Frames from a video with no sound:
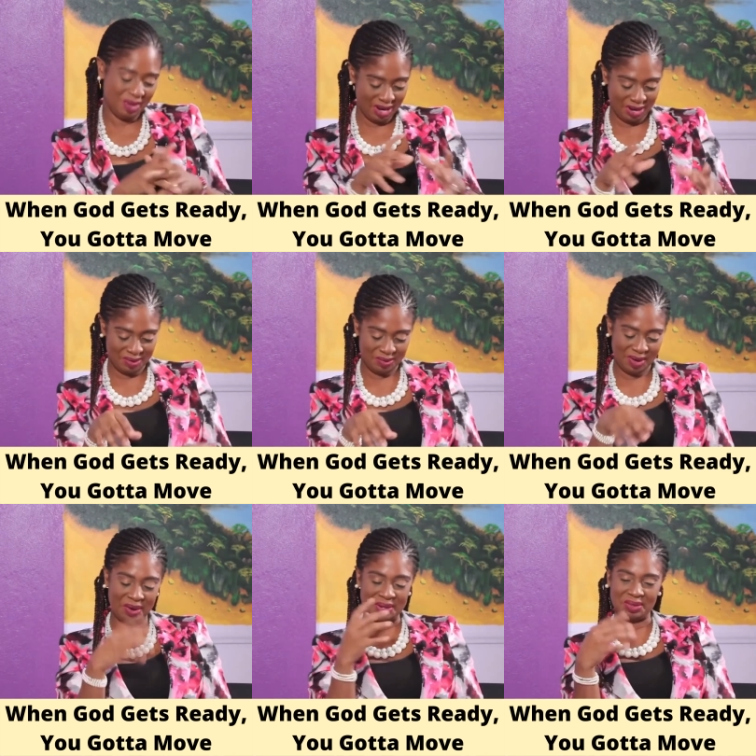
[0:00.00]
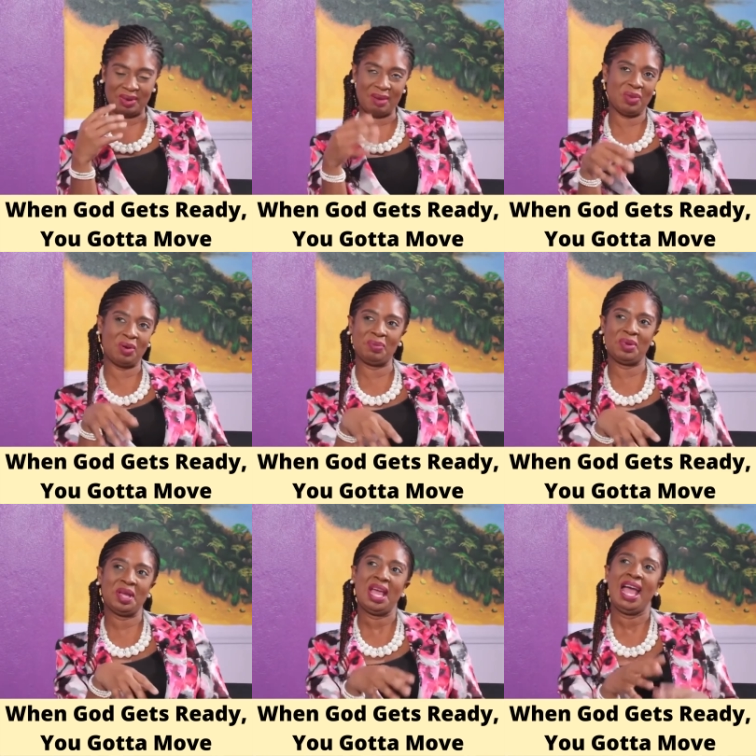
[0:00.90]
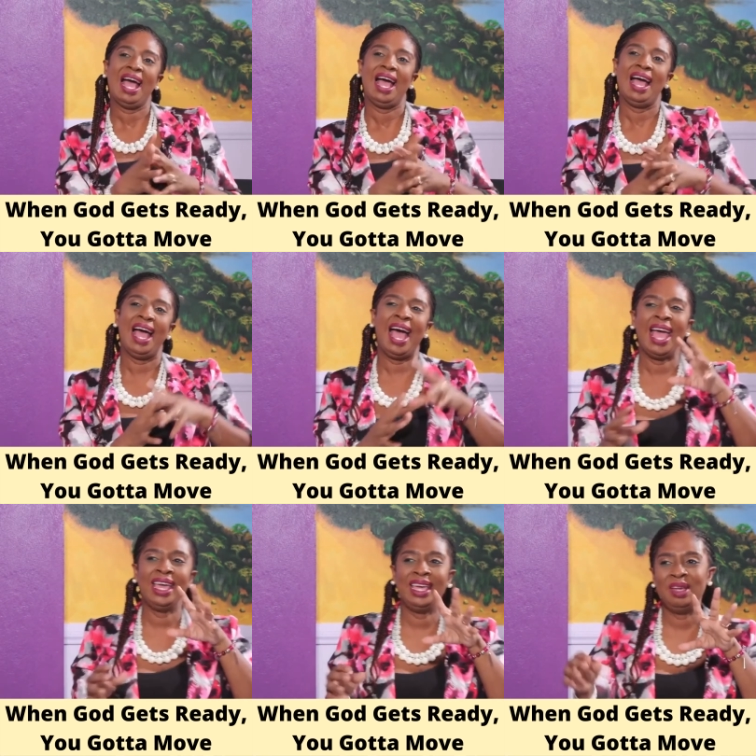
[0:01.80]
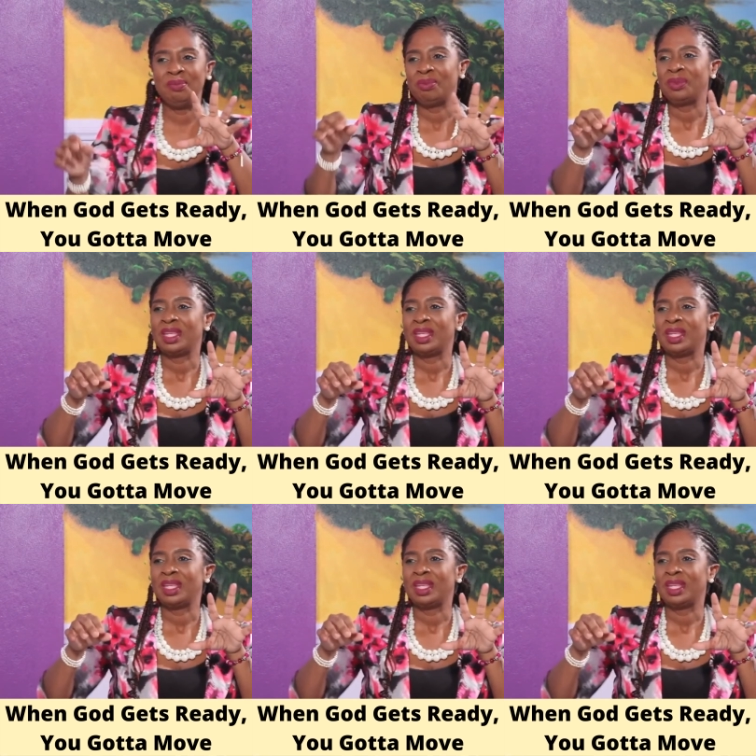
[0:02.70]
we're going to wrap up. I